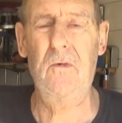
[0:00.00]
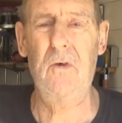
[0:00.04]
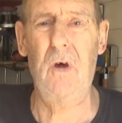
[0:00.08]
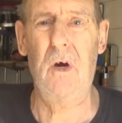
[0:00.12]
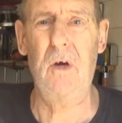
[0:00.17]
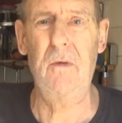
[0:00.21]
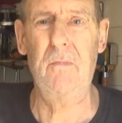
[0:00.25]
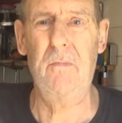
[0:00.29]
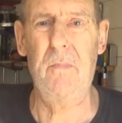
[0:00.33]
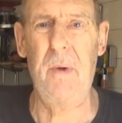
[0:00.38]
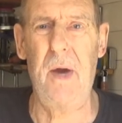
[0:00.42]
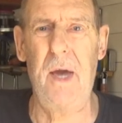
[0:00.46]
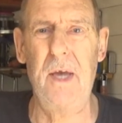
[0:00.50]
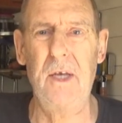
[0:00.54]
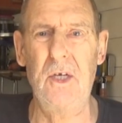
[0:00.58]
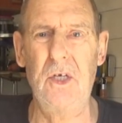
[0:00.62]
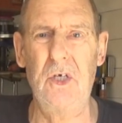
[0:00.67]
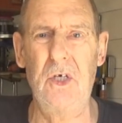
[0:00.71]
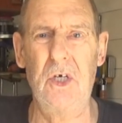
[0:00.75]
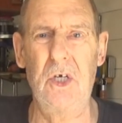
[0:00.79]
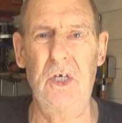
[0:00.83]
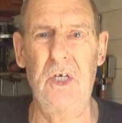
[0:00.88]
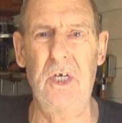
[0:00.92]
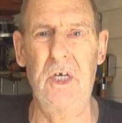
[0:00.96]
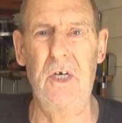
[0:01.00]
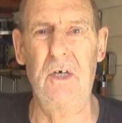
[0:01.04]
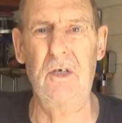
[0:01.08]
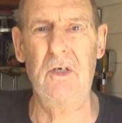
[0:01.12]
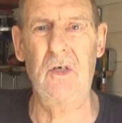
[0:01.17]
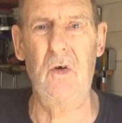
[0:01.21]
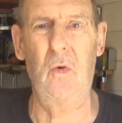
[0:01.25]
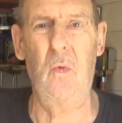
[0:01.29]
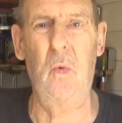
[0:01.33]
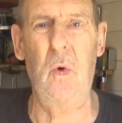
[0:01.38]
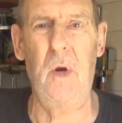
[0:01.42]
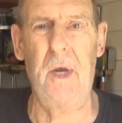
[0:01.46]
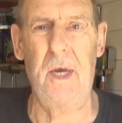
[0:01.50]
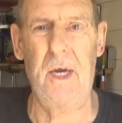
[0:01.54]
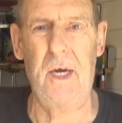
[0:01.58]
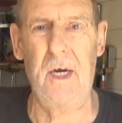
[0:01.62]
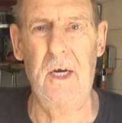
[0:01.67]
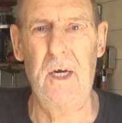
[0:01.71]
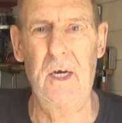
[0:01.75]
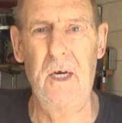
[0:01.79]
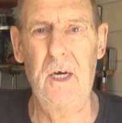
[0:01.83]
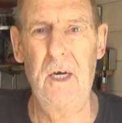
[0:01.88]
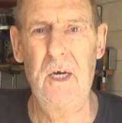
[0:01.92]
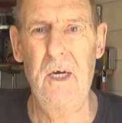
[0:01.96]
crepe bandage in there as a wick,
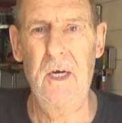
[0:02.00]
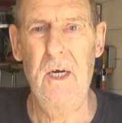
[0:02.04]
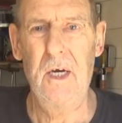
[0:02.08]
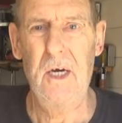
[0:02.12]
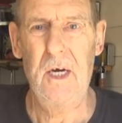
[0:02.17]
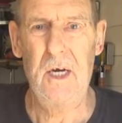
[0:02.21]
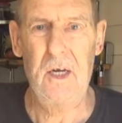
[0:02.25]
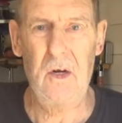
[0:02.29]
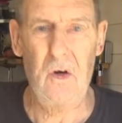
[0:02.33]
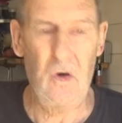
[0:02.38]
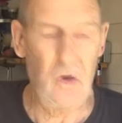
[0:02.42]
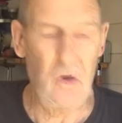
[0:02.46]
and